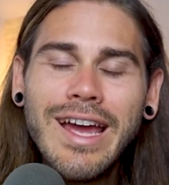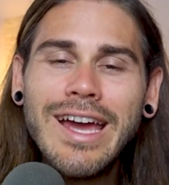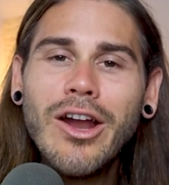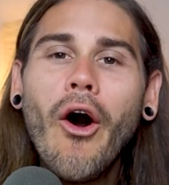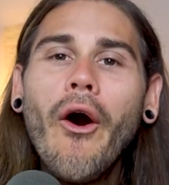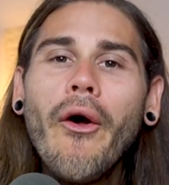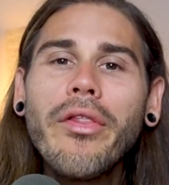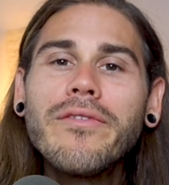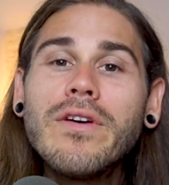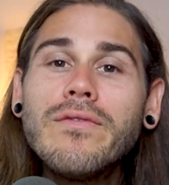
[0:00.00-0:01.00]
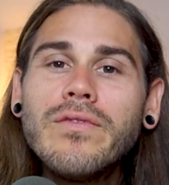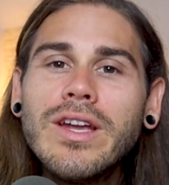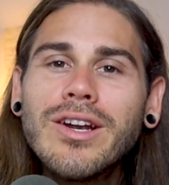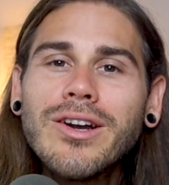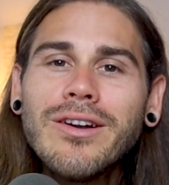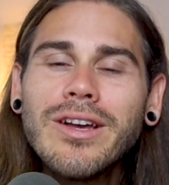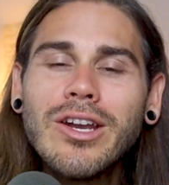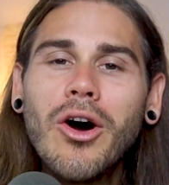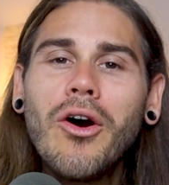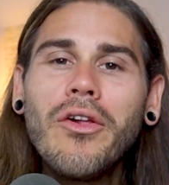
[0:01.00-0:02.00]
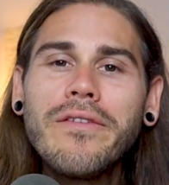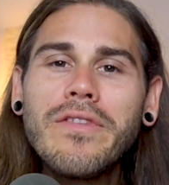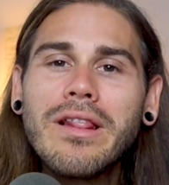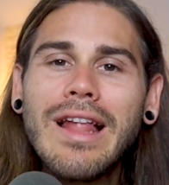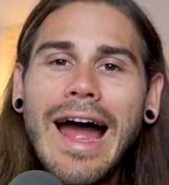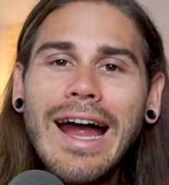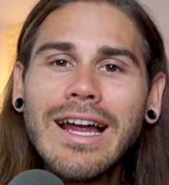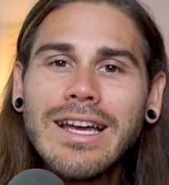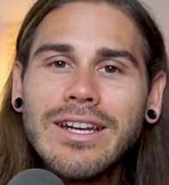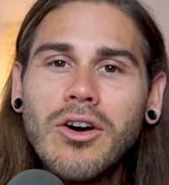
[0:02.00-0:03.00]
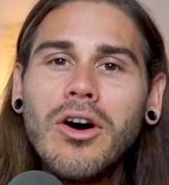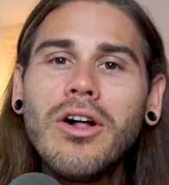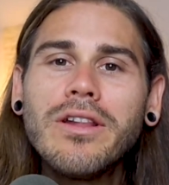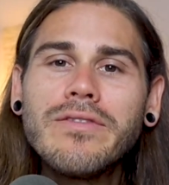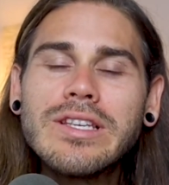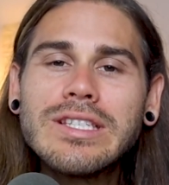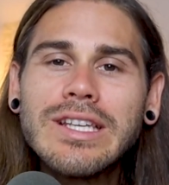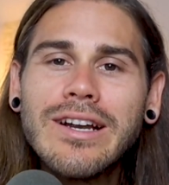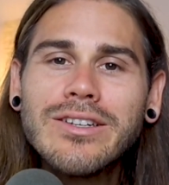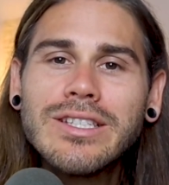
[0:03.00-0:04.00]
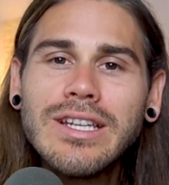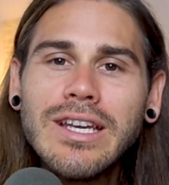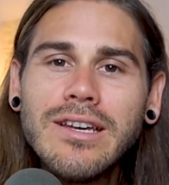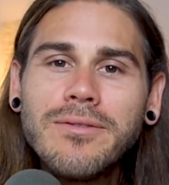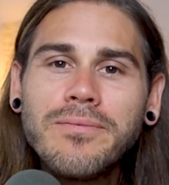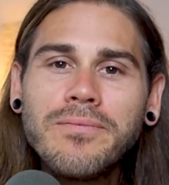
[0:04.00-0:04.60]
And all of the fear and all of the lack and all of the scarcity